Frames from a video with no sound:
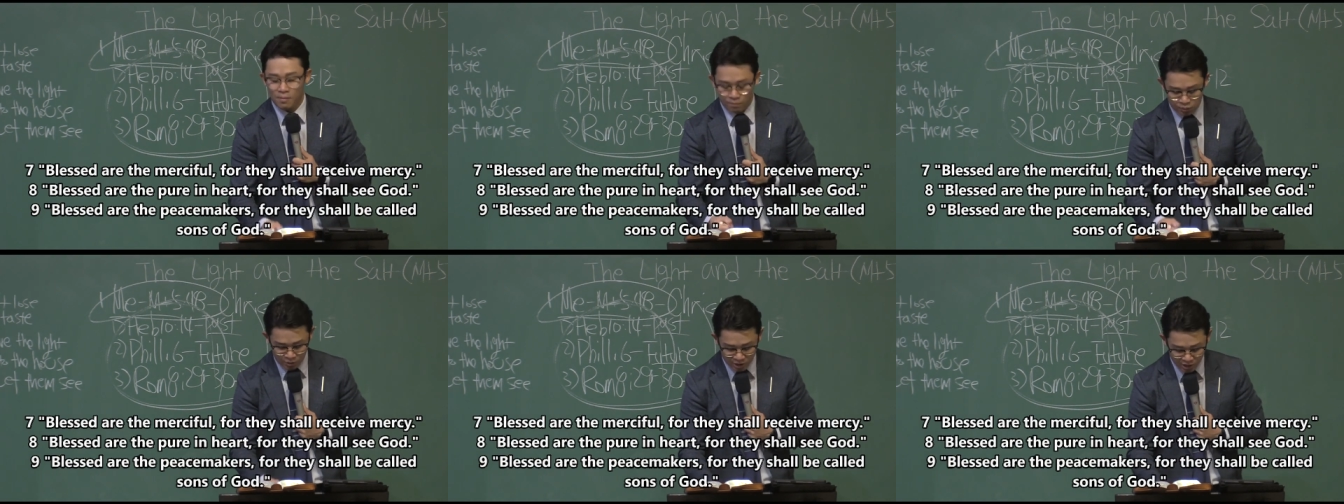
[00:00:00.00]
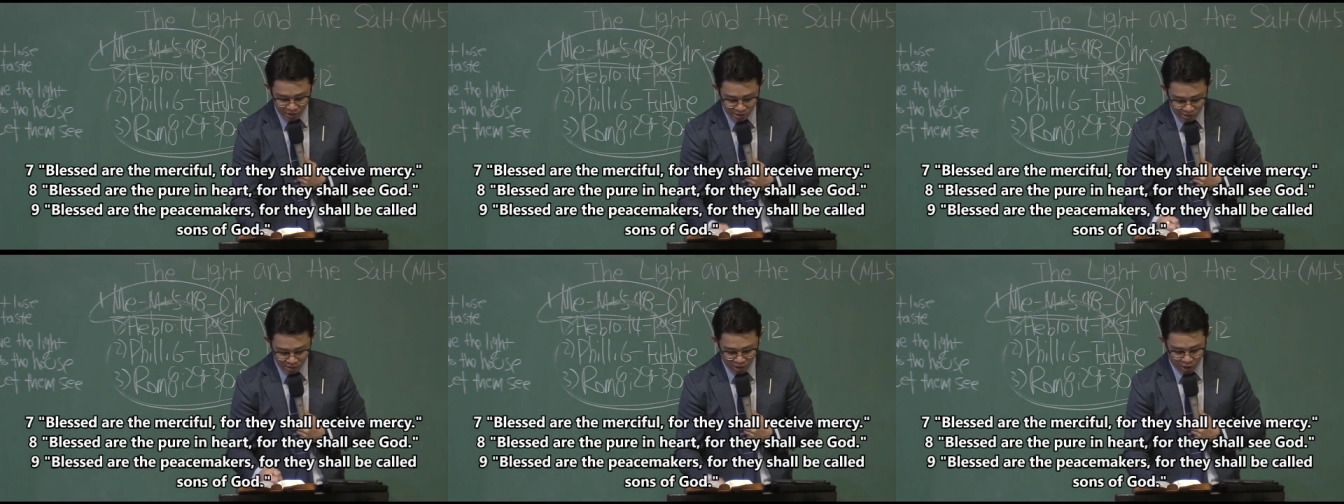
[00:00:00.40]

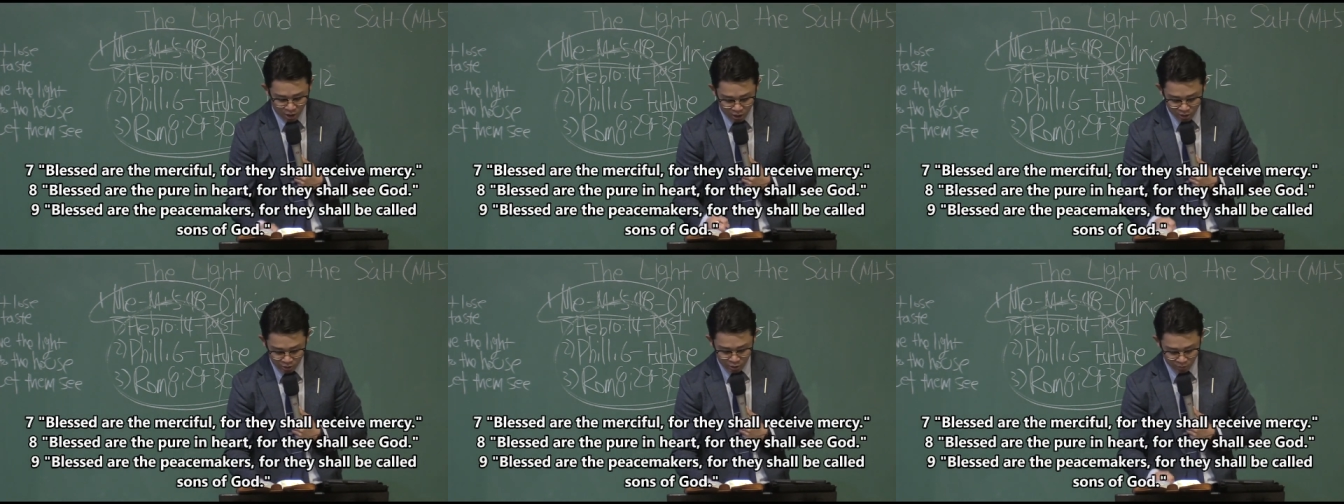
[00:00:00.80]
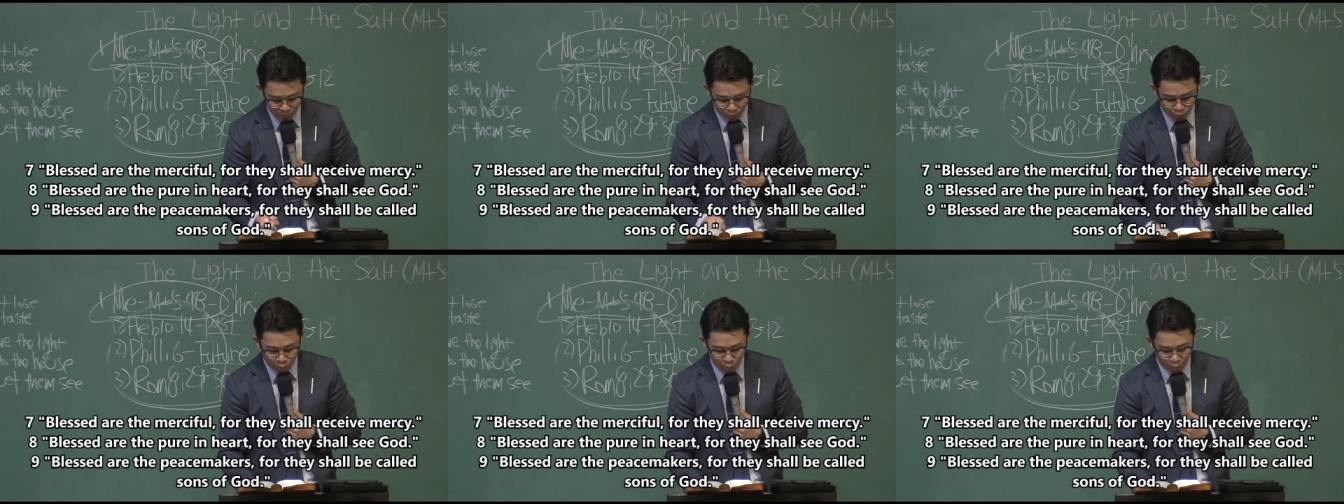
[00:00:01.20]
Blessed are the
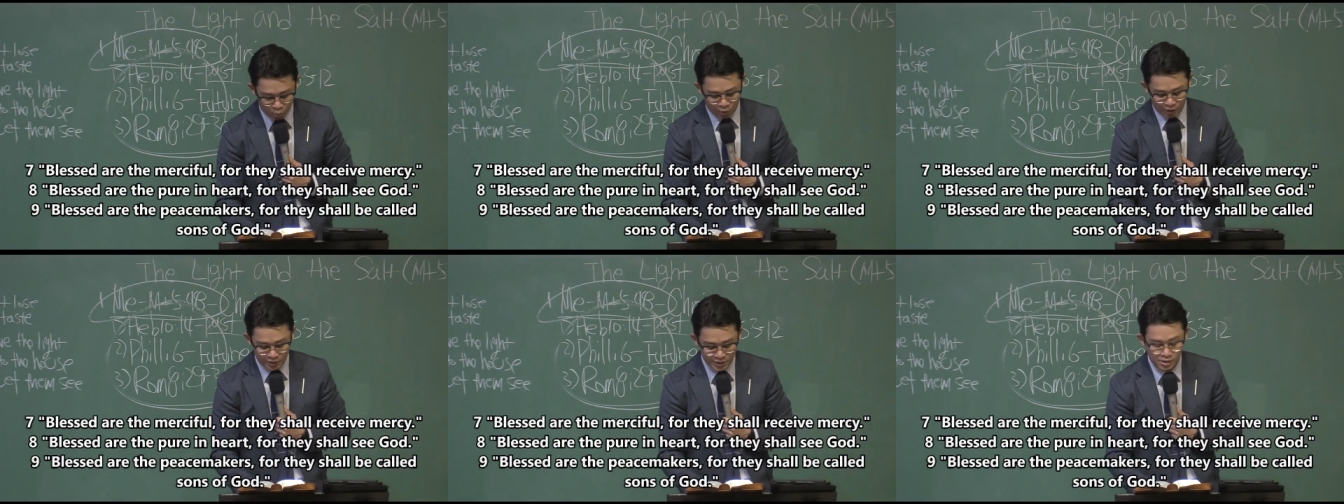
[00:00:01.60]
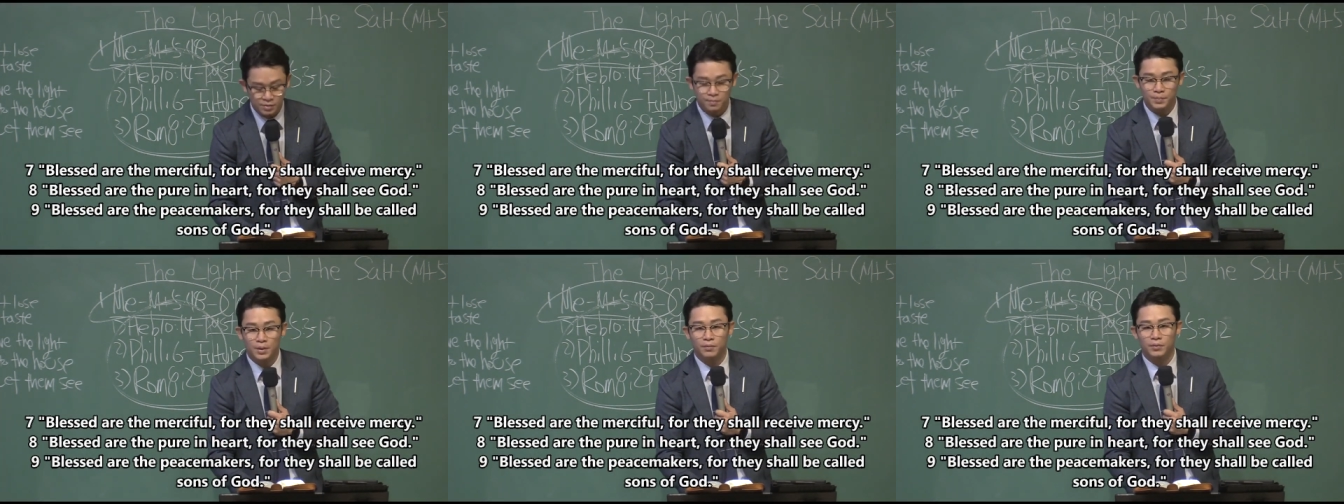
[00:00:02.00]
poor in
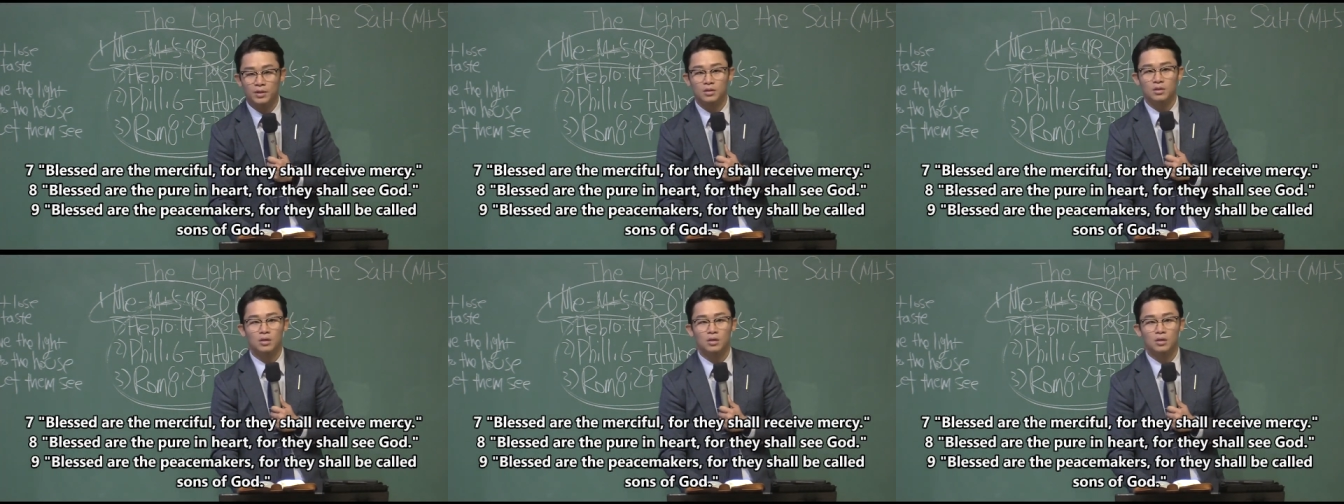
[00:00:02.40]
spirit.